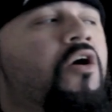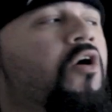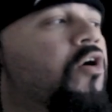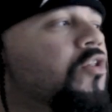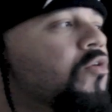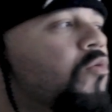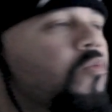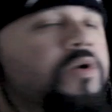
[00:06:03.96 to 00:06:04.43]

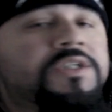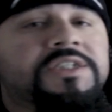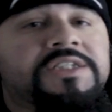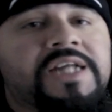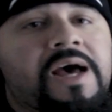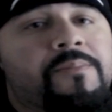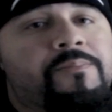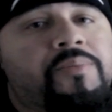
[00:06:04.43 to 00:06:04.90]
are the ones
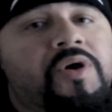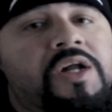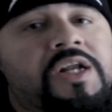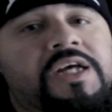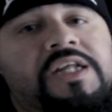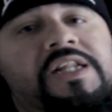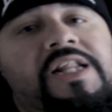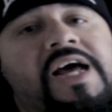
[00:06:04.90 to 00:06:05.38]
that put
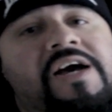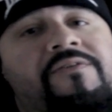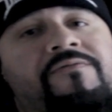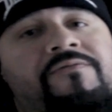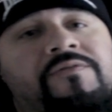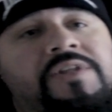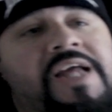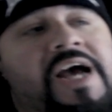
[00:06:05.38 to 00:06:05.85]
in that,
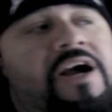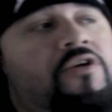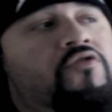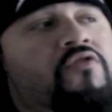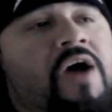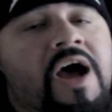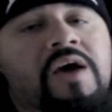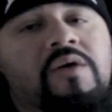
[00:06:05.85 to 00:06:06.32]
that
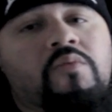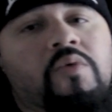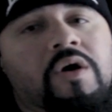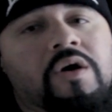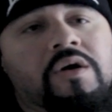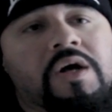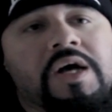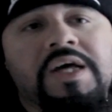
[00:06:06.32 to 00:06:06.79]
grind
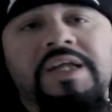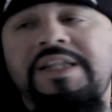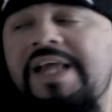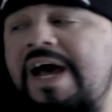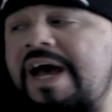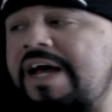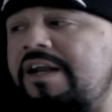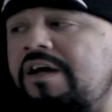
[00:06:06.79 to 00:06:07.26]
work
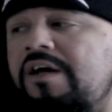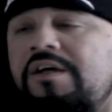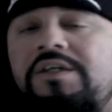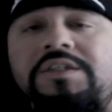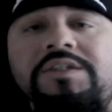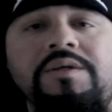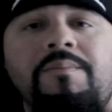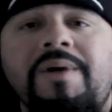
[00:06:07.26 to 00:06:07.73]
that
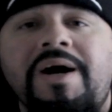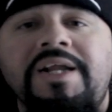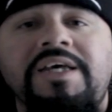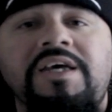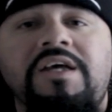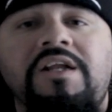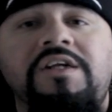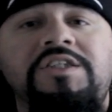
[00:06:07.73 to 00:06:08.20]

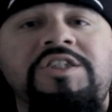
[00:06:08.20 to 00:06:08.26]
somebody in a